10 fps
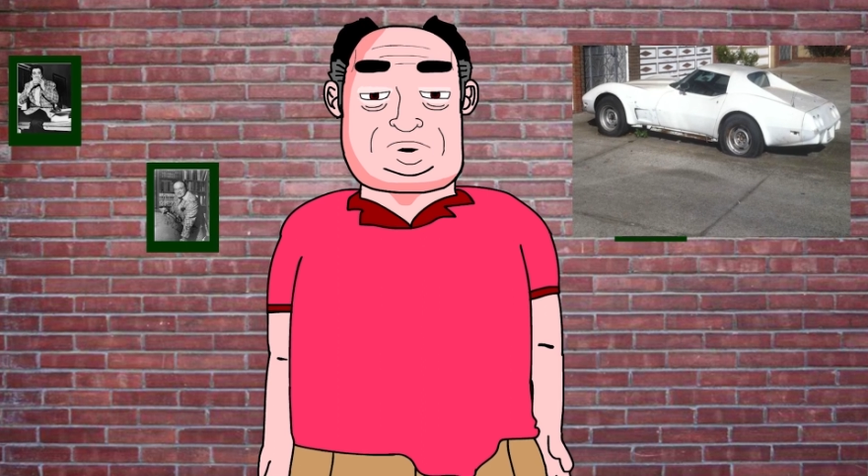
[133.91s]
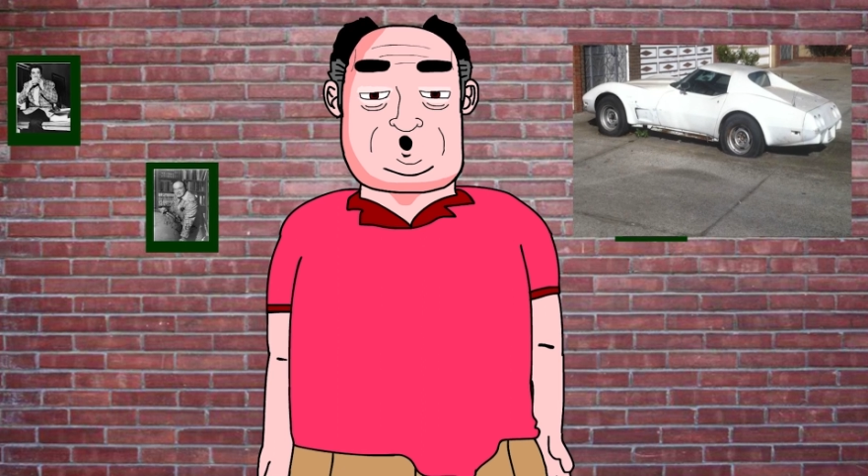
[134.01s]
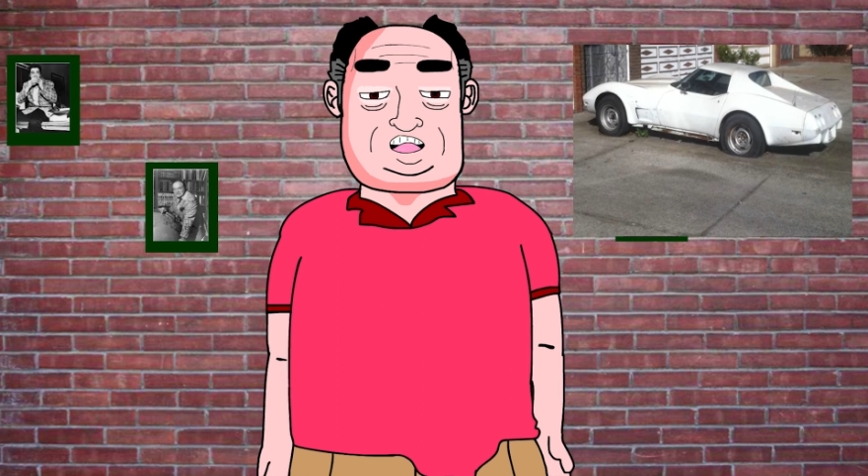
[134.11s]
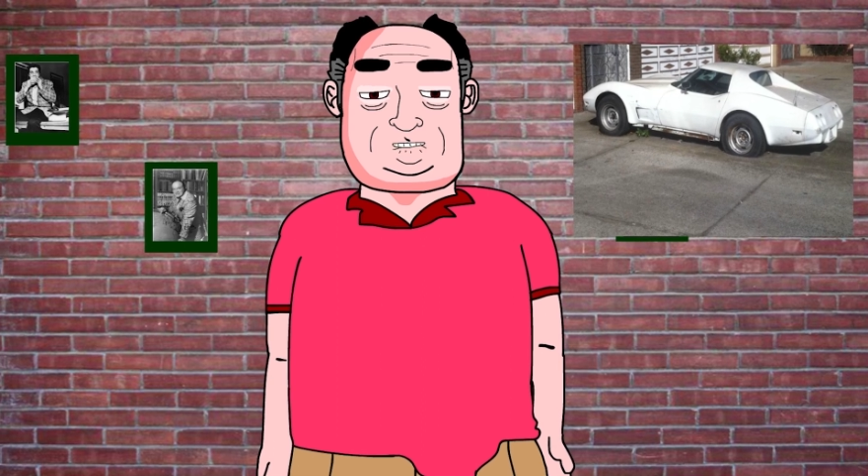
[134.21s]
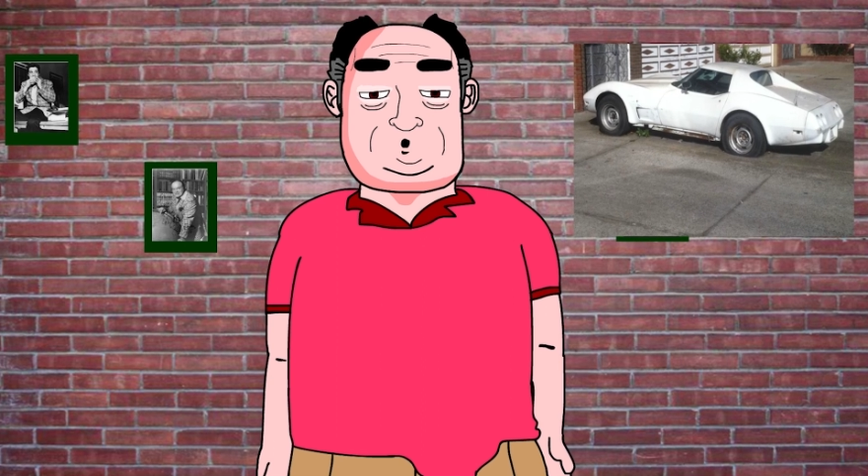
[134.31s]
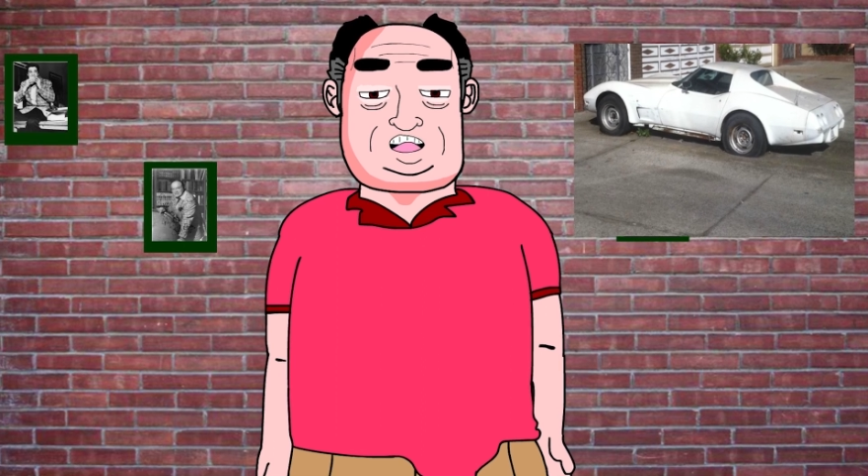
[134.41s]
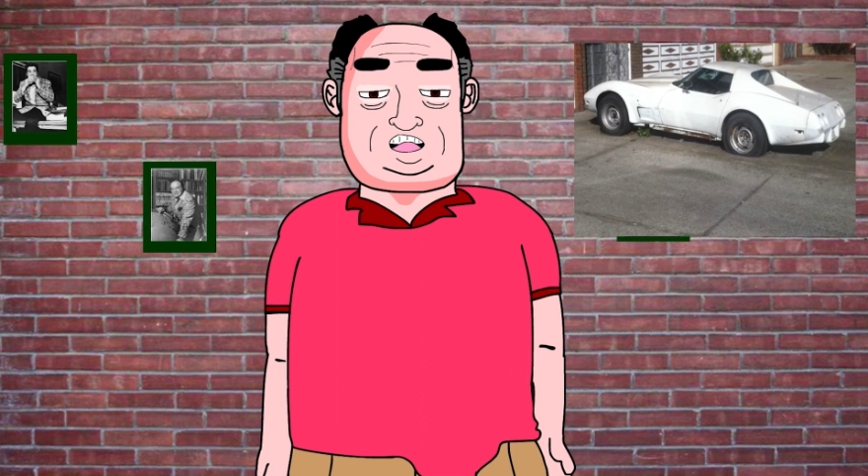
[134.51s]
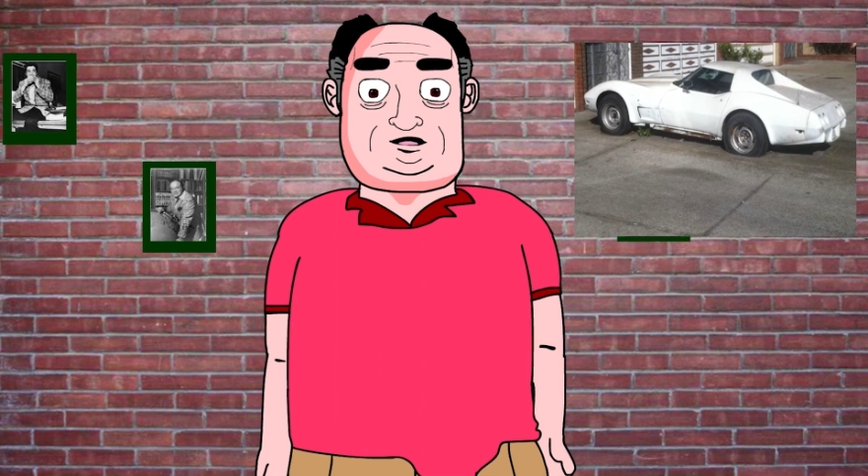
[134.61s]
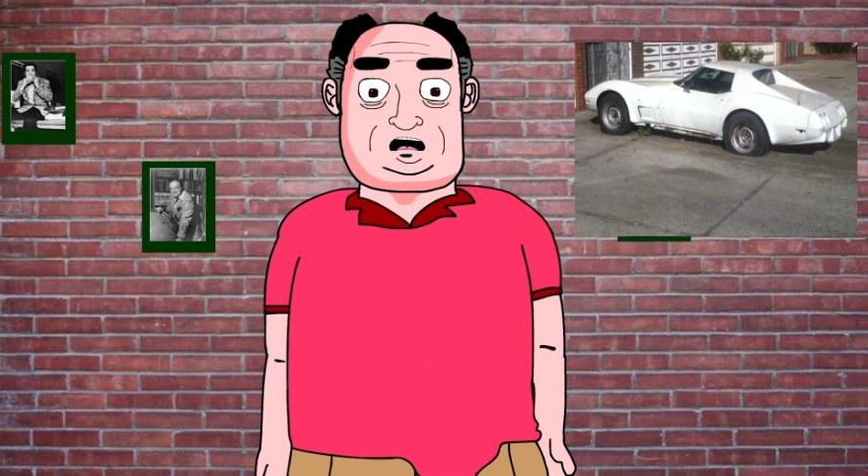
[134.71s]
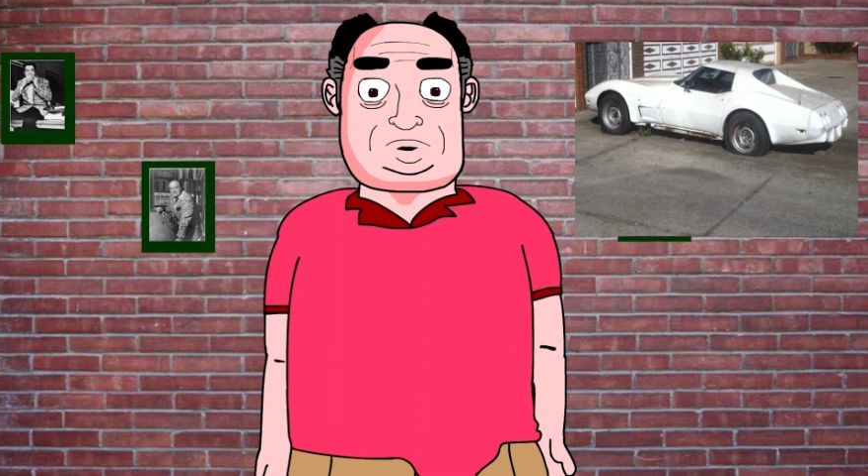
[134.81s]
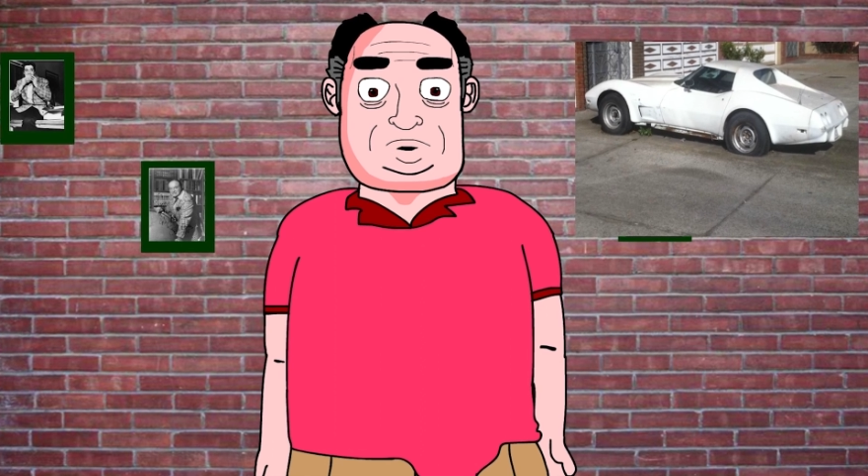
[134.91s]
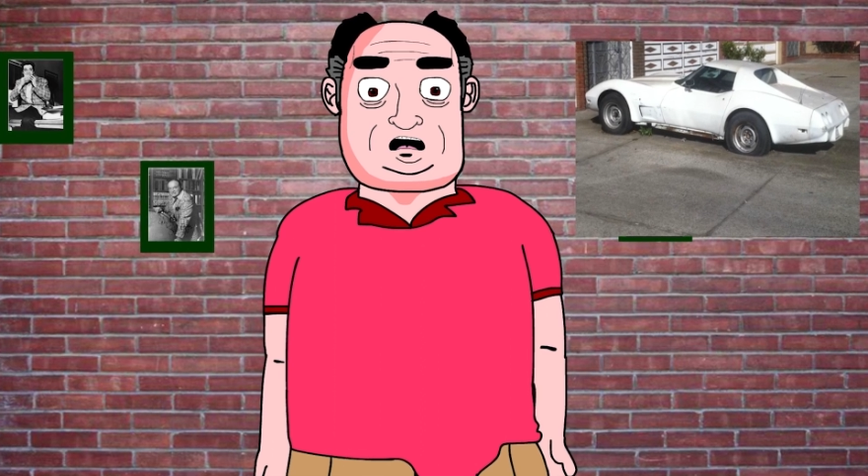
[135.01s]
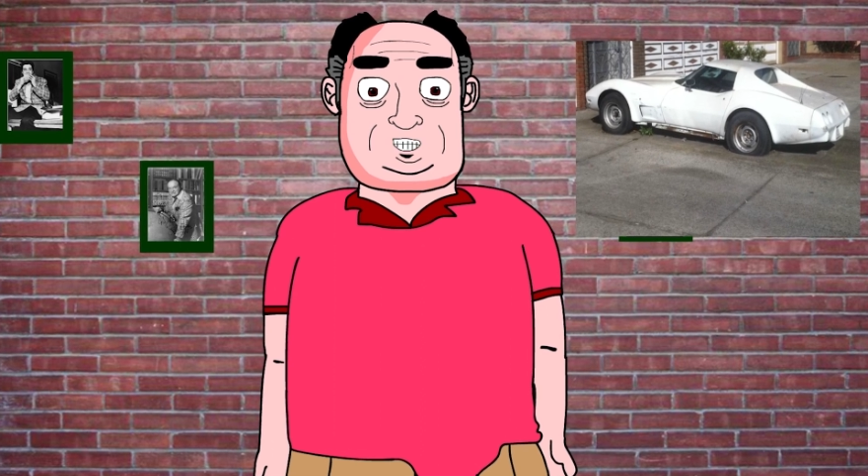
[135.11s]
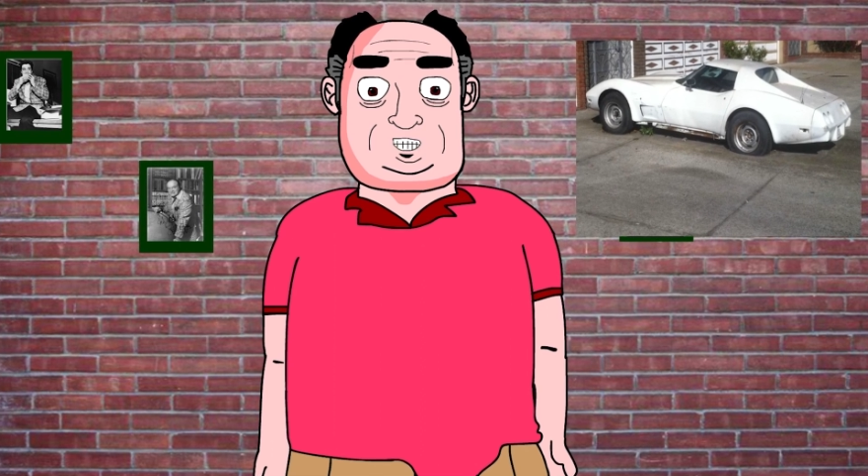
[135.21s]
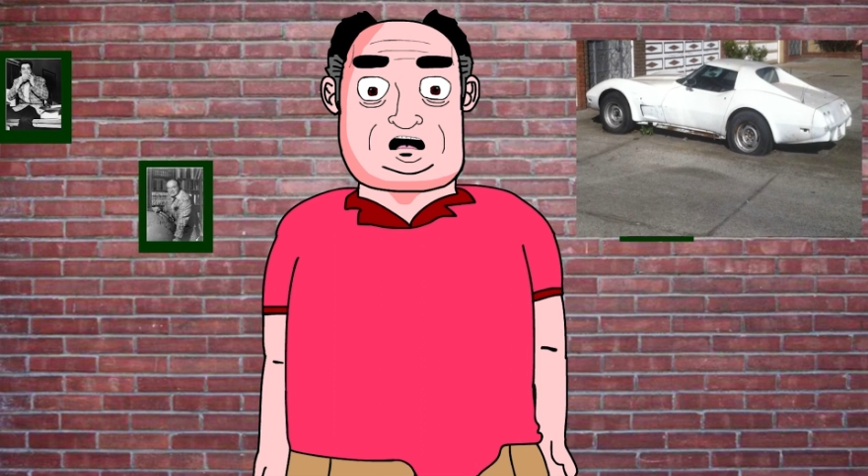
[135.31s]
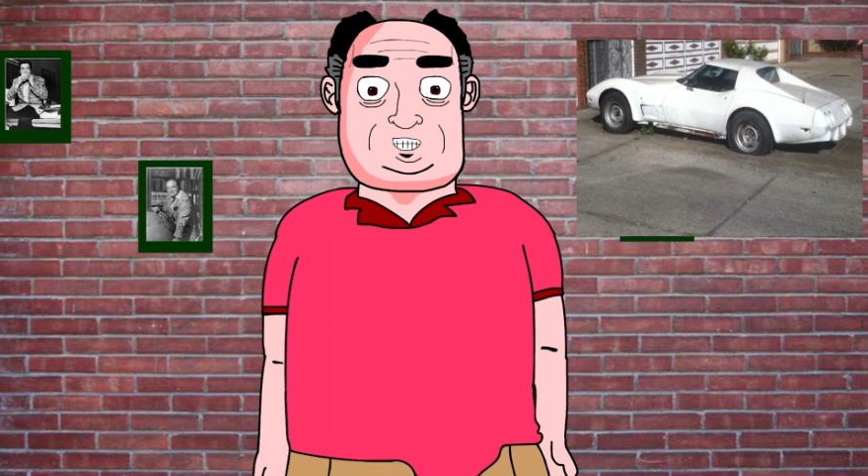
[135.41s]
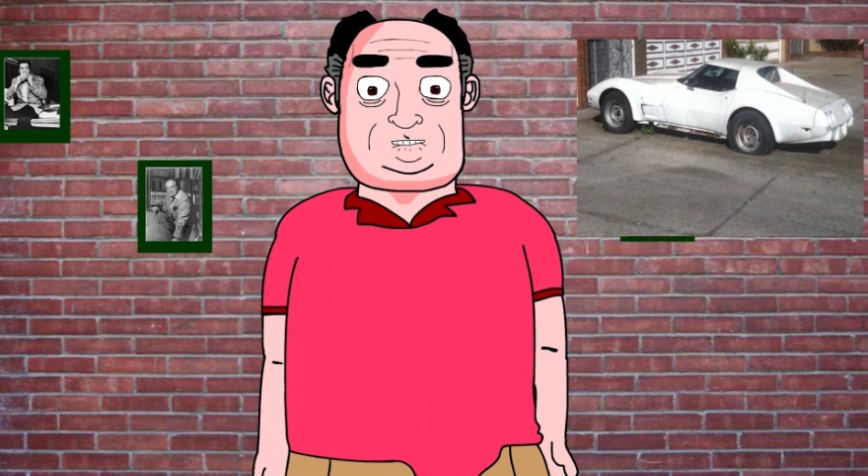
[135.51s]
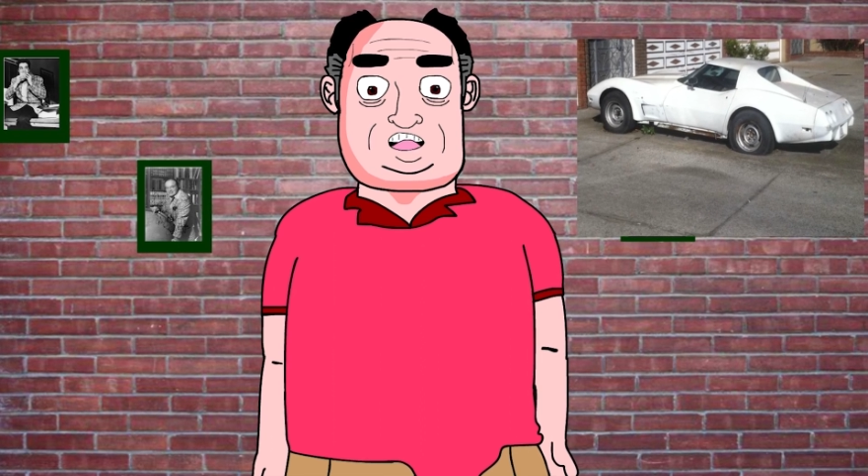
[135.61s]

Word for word: beautiful yet complicated